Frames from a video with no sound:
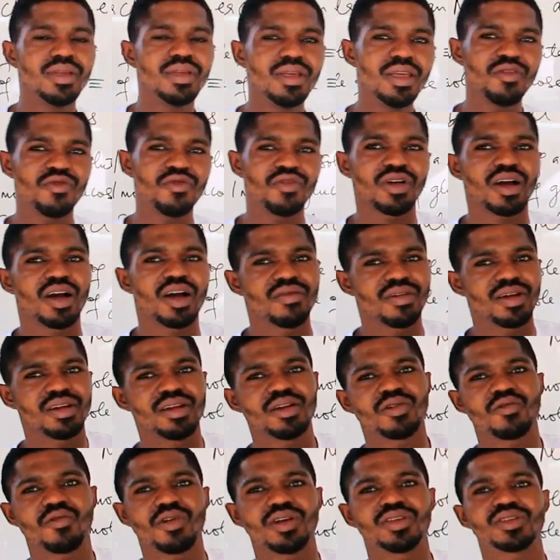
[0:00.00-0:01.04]
If you have
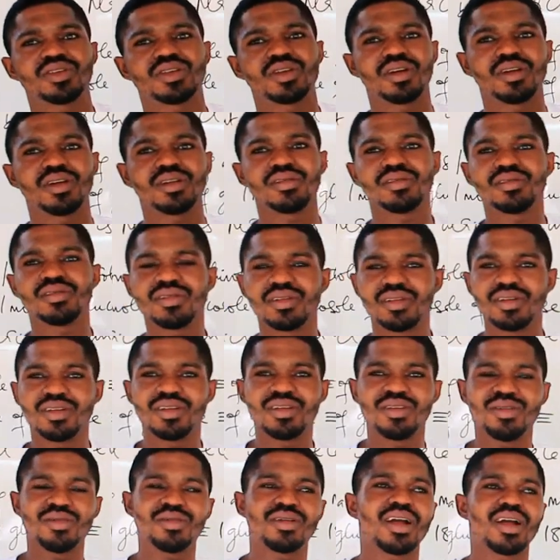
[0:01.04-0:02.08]
any question,
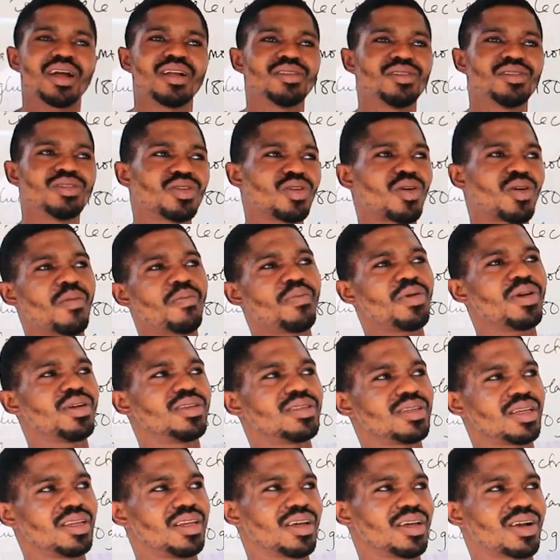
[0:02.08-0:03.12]
you can drop
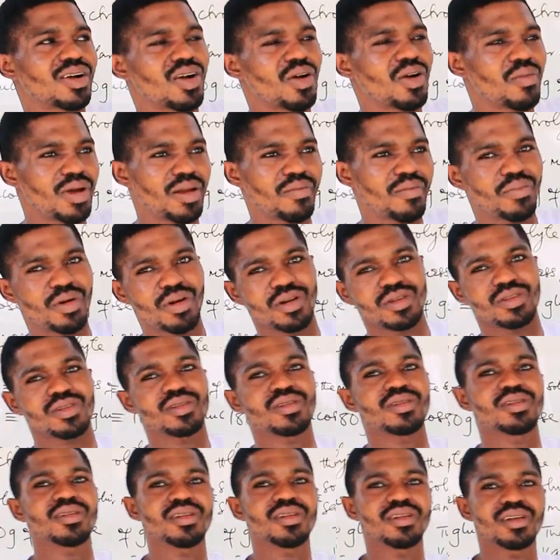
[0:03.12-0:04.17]
it in the comment
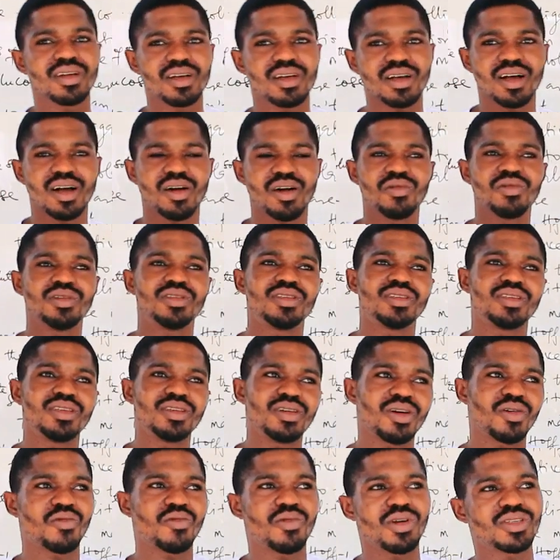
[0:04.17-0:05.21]
box. I will see
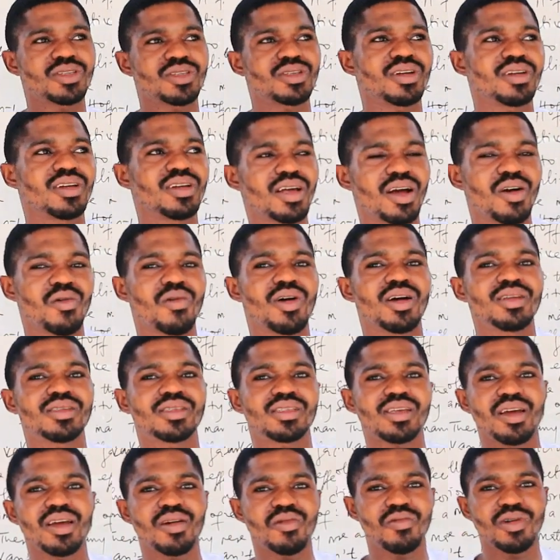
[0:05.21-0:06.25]
your question, I will
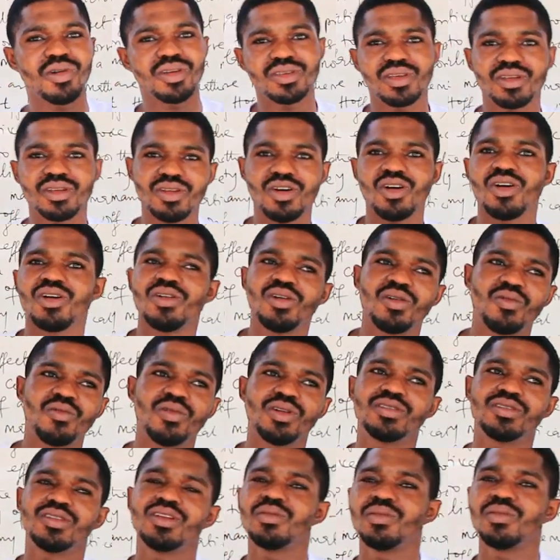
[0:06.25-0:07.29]
answer your question, all your
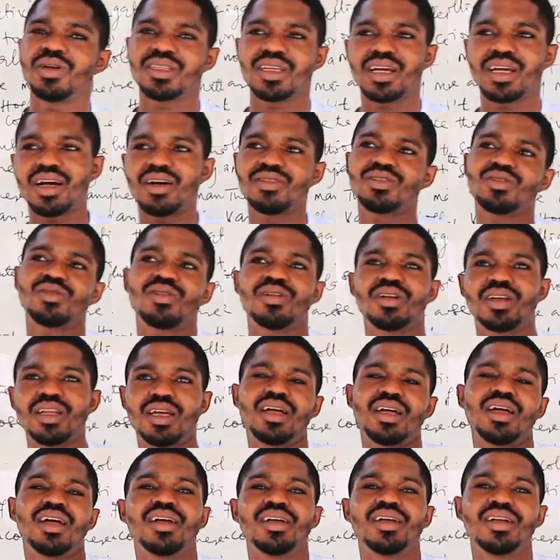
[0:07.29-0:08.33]
questions, no matter how strong they
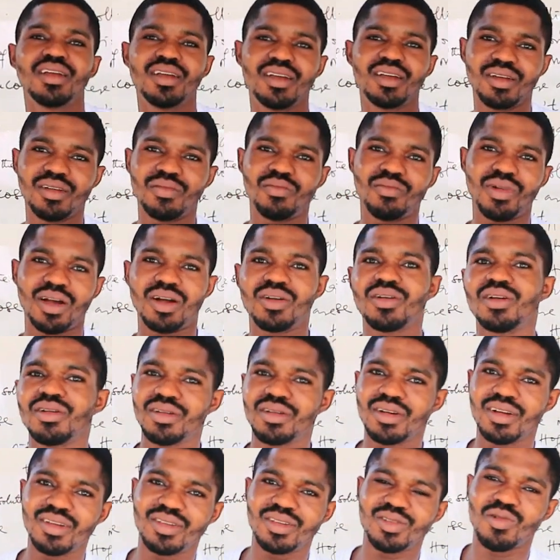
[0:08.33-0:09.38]
are. By God's
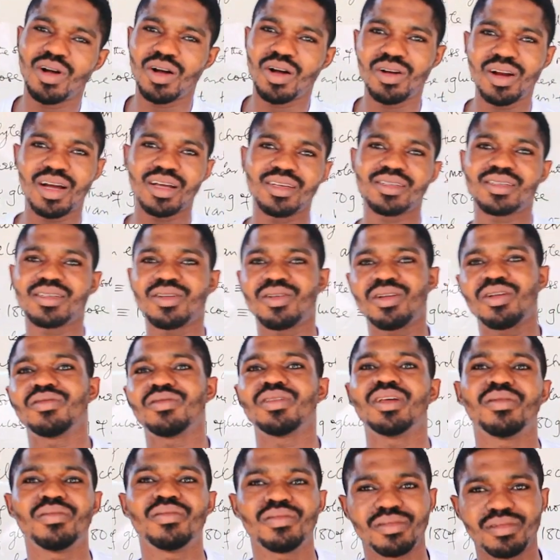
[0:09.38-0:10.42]
grace, we are going to answer all of
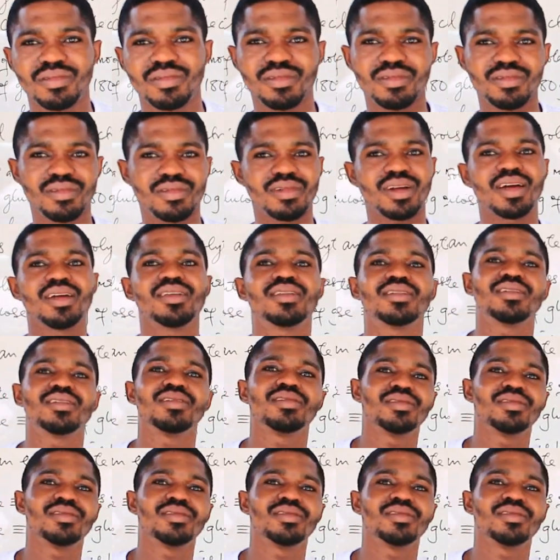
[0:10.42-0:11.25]
them. Right?